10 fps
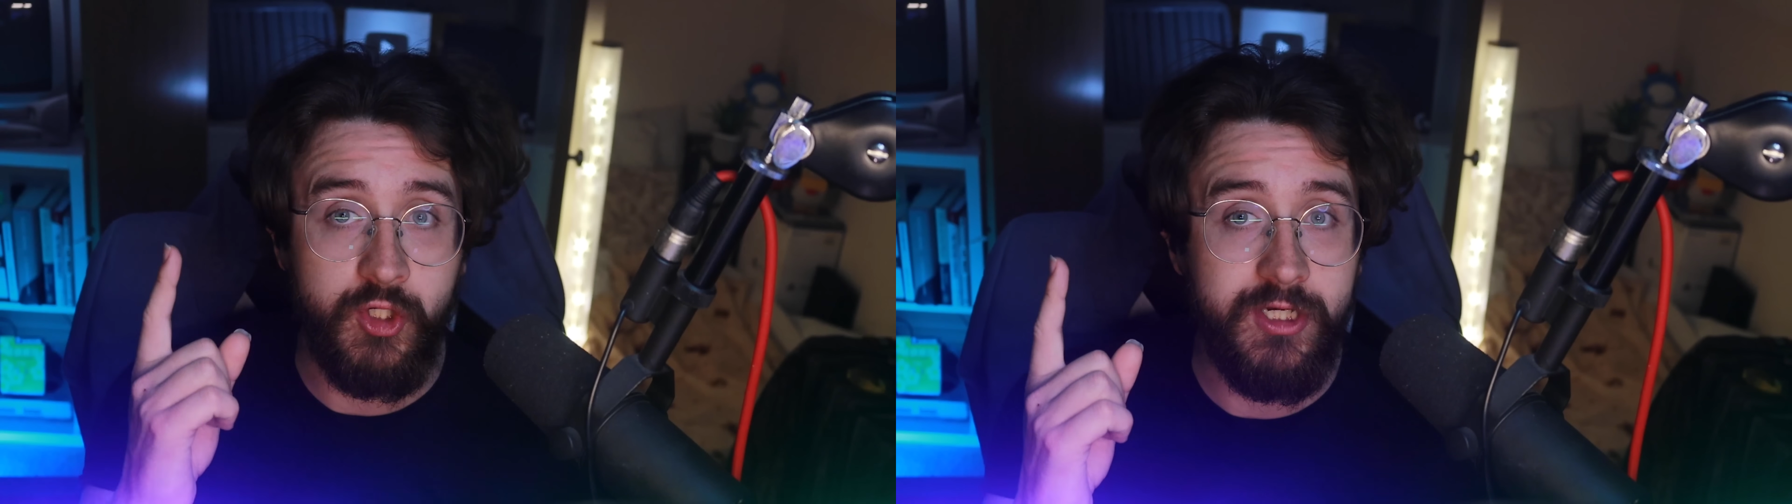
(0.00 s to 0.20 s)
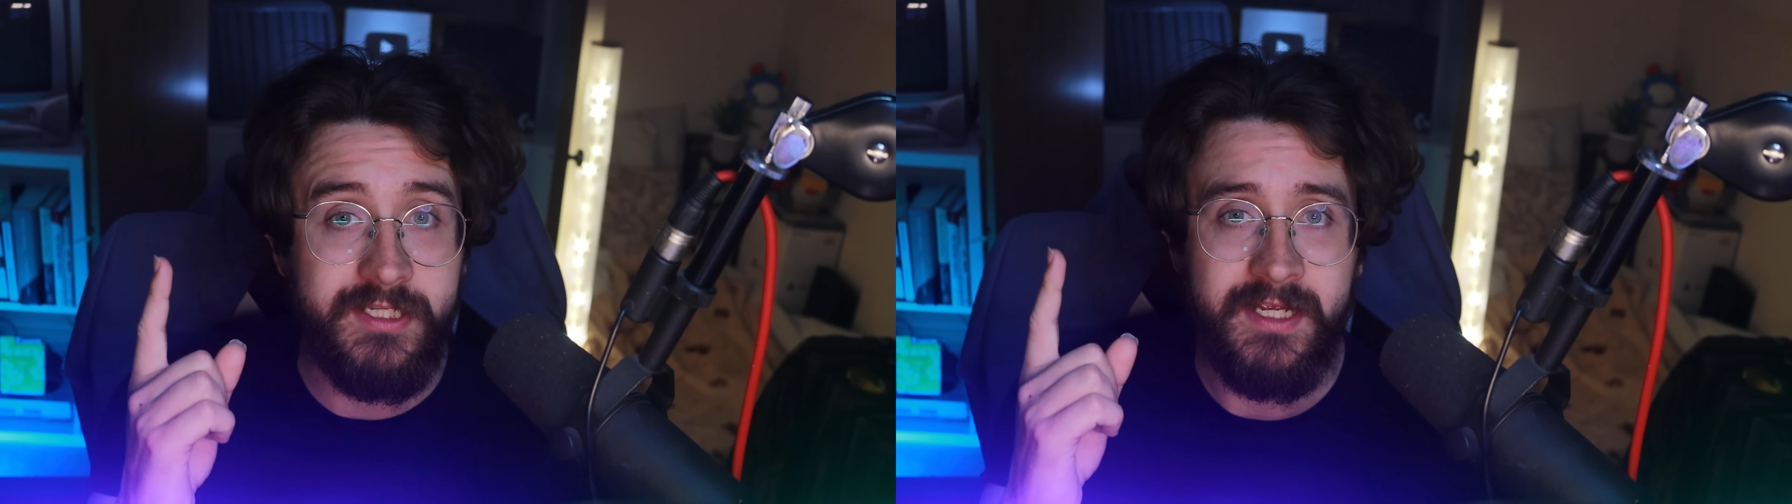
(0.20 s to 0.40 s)

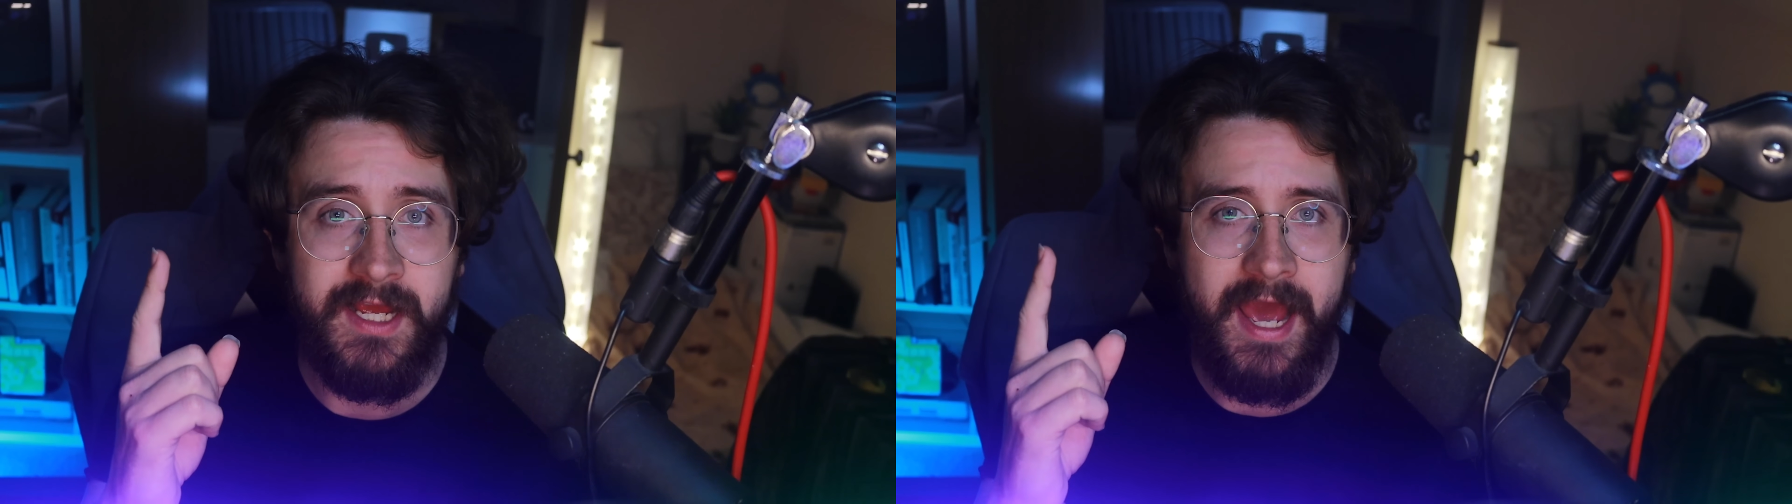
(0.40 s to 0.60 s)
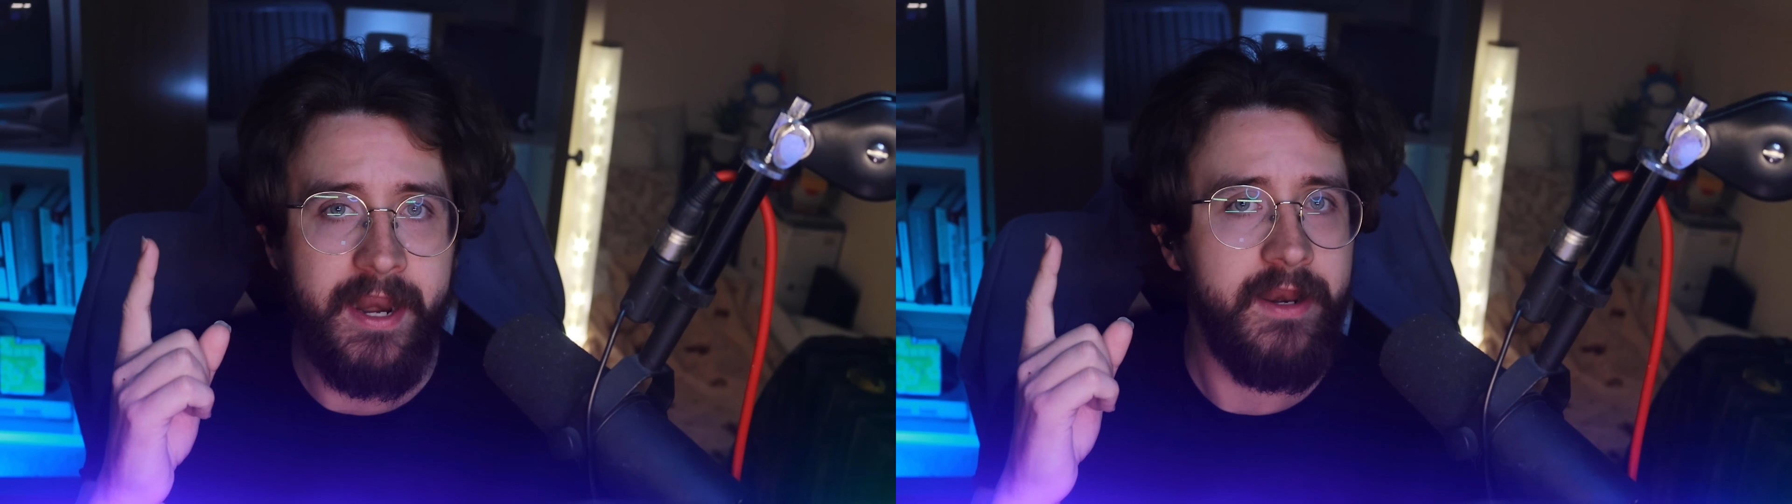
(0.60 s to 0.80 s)
good,
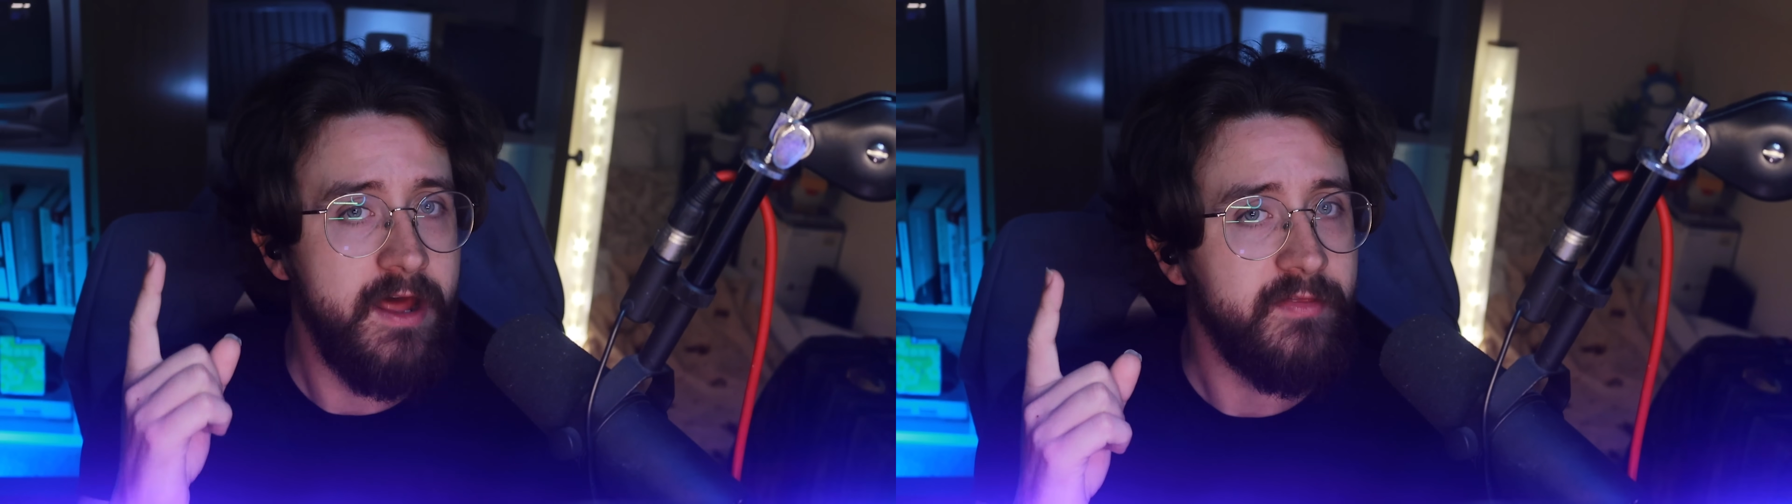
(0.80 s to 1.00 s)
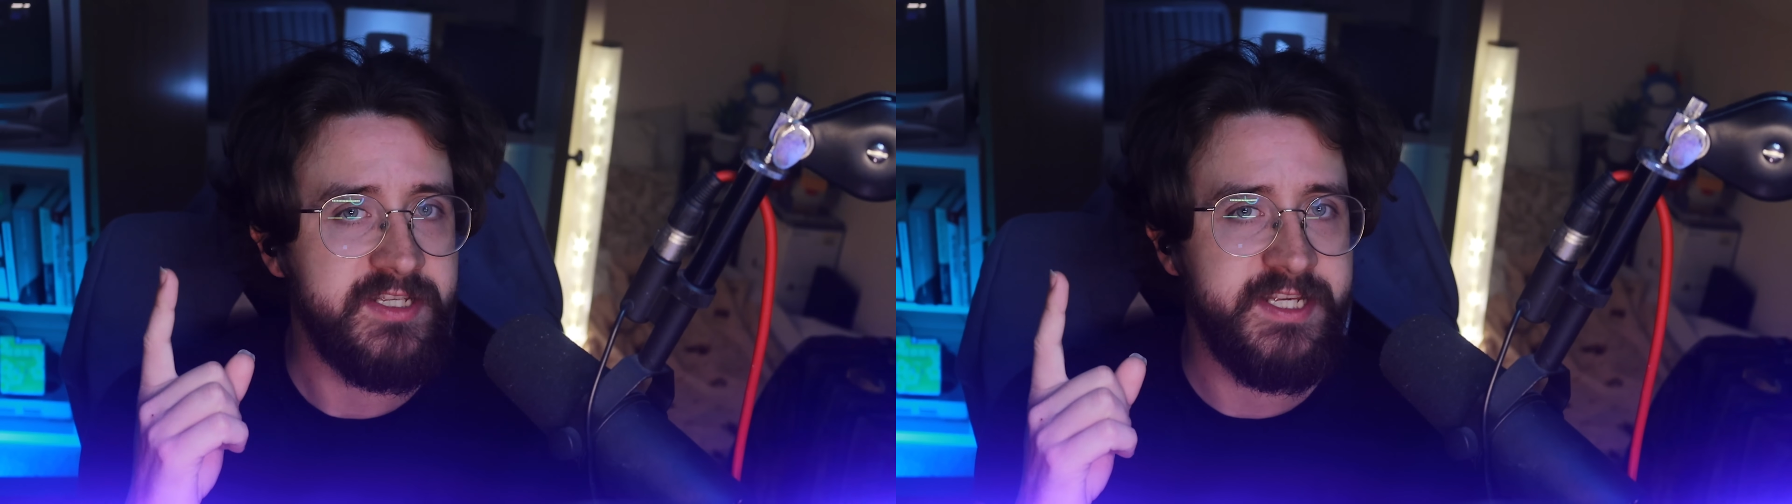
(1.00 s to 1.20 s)
and
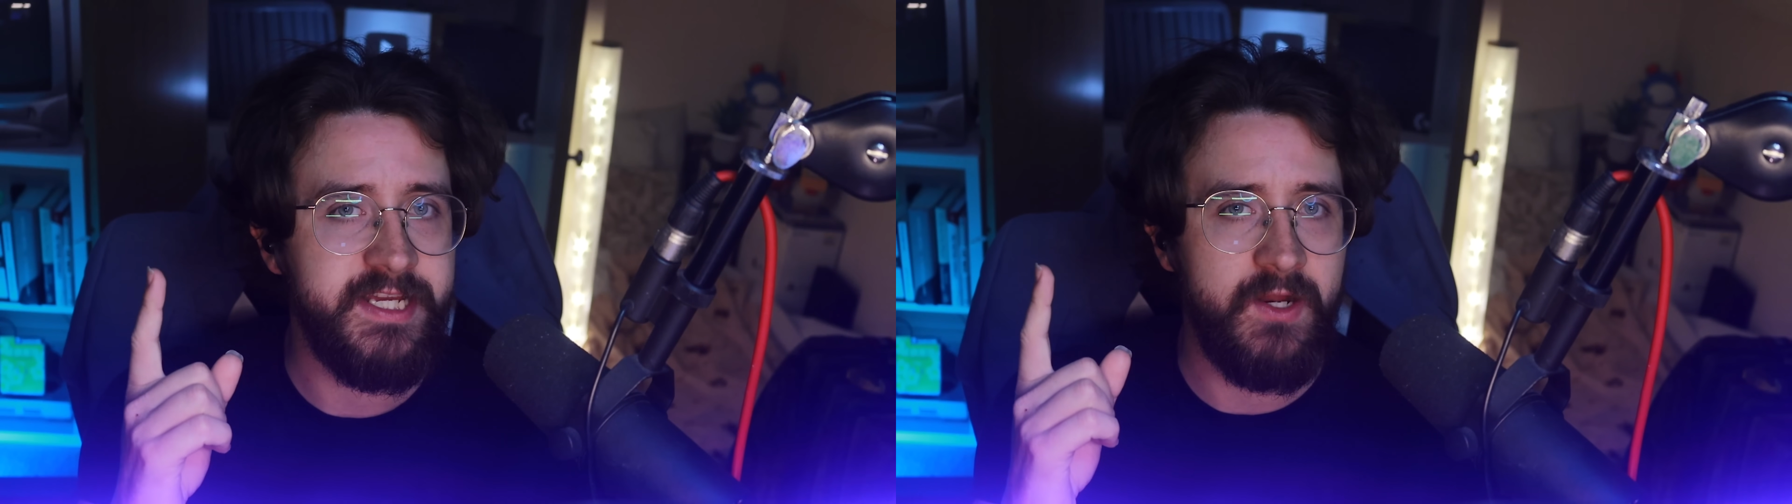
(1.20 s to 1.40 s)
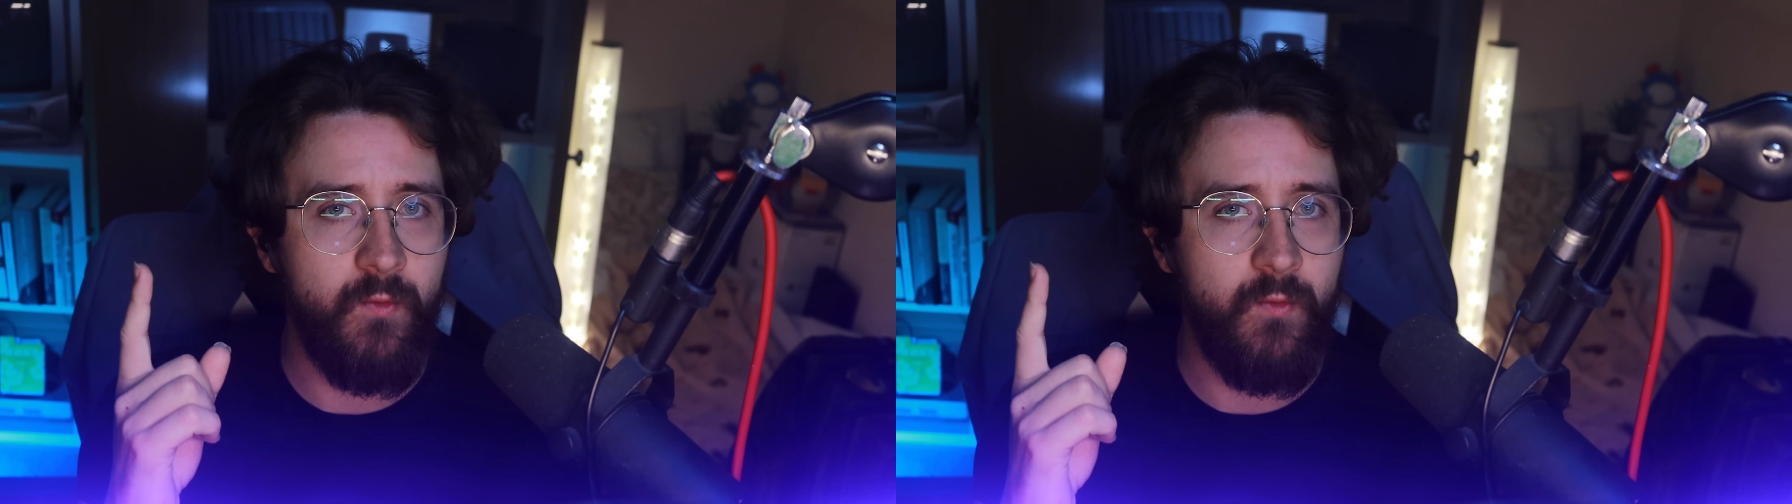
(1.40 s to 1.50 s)
another singular